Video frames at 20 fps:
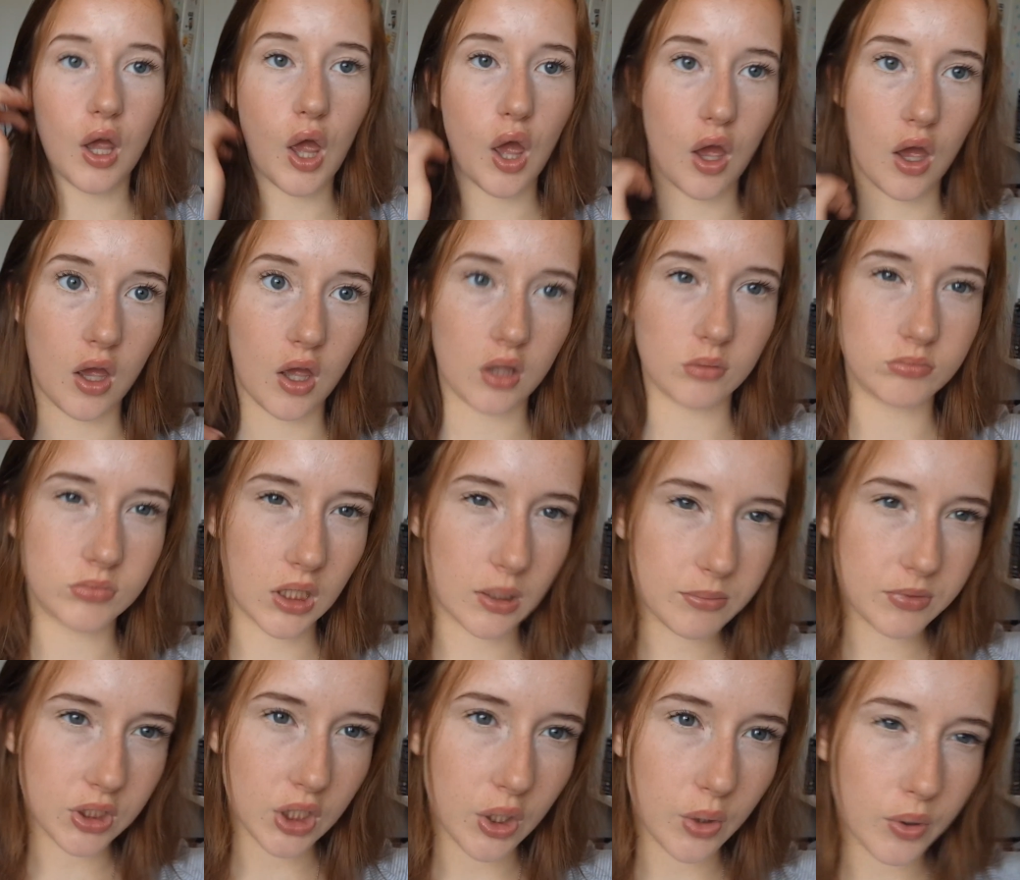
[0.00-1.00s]
Let
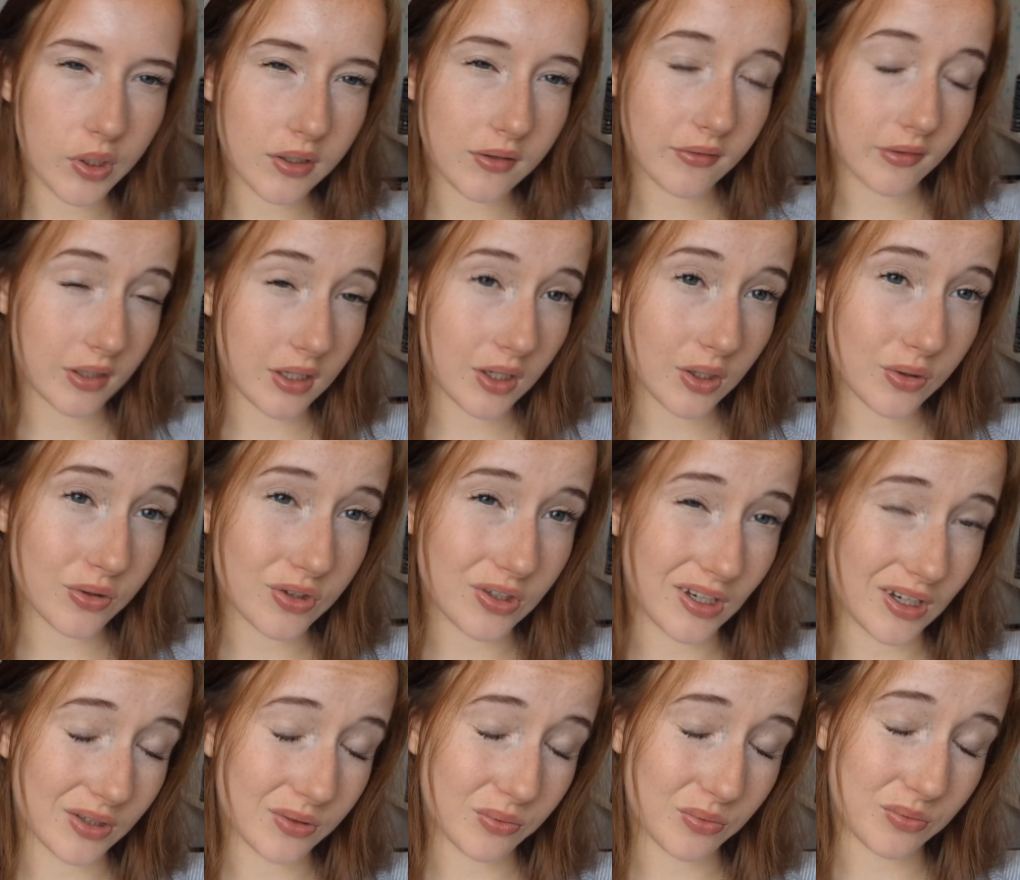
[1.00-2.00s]
me know any videos you
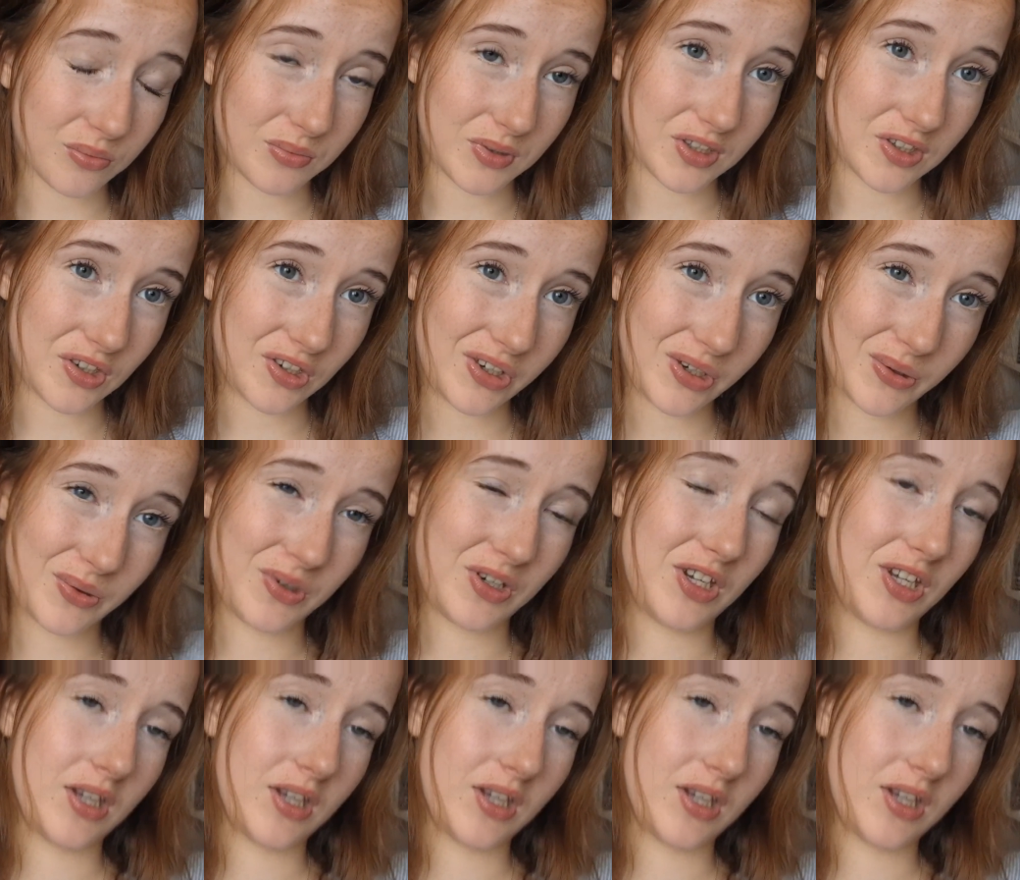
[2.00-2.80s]
guys want me to do.